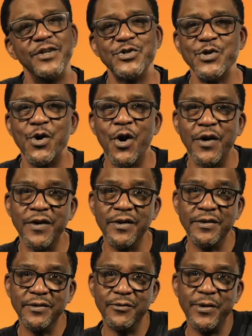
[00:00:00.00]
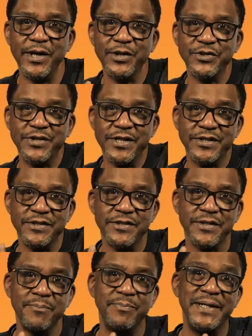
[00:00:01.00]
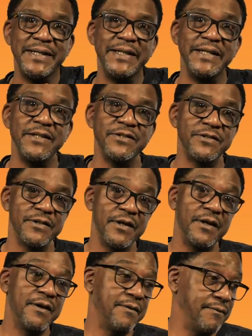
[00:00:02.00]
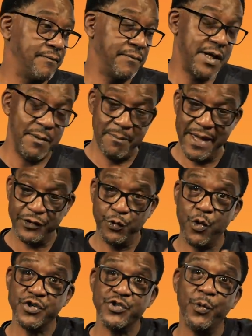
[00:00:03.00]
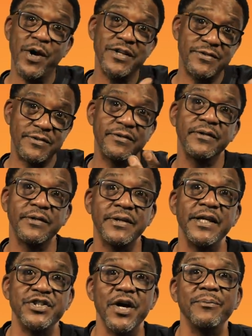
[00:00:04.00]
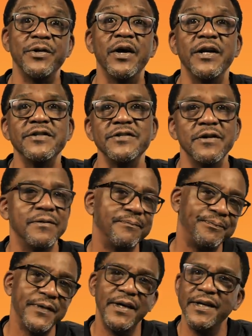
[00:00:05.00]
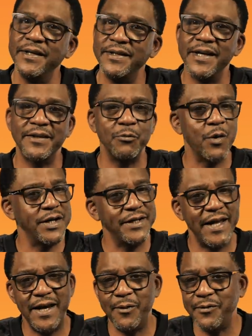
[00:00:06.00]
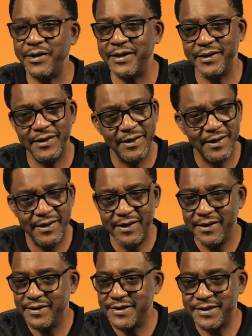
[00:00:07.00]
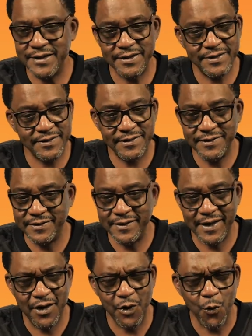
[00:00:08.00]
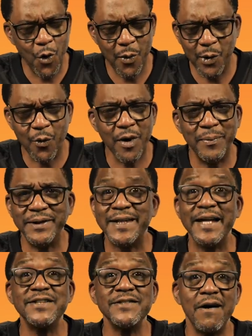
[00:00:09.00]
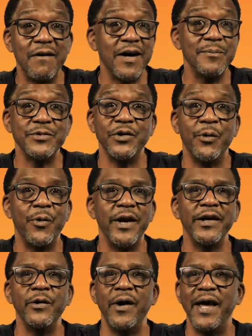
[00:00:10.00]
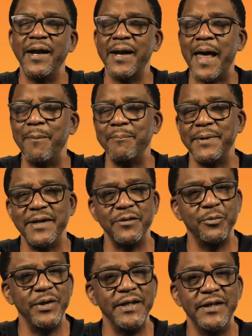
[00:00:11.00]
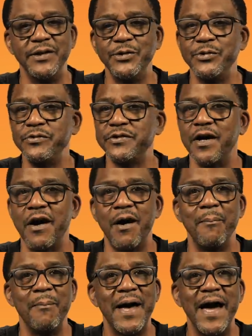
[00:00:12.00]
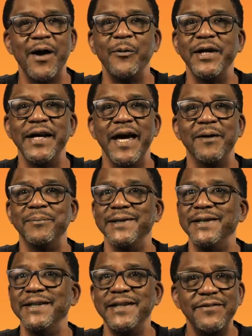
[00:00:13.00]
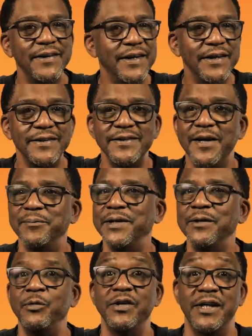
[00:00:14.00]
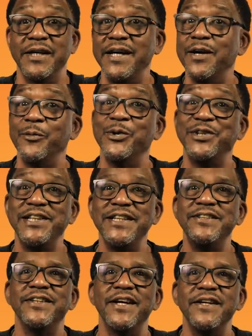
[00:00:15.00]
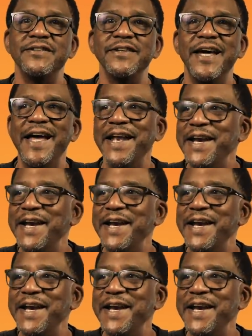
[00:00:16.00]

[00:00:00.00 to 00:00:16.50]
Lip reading: So all the radio stations and PDs coming back towards the West, they jumped on it. So like one day we just, I don't know where we were, but that song comes on the radio and I mean, we lose our mind. We can't believe it. It's unbelievable. Again, we're DJs.